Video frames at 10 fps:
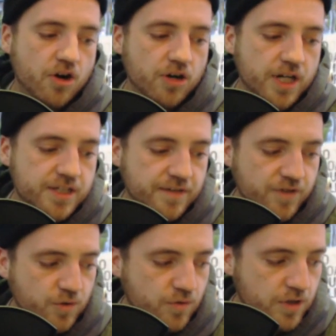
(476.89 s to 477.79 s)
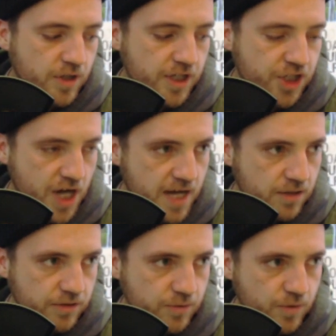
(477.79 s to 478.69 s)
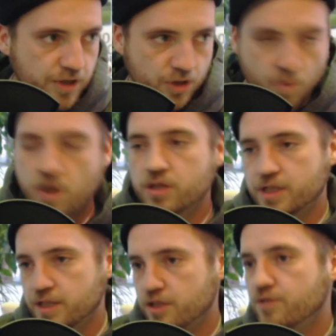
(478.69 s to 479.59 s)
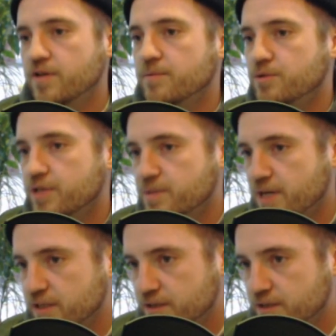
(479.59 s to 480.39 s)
art as if you were a child with the quality that you've come to expect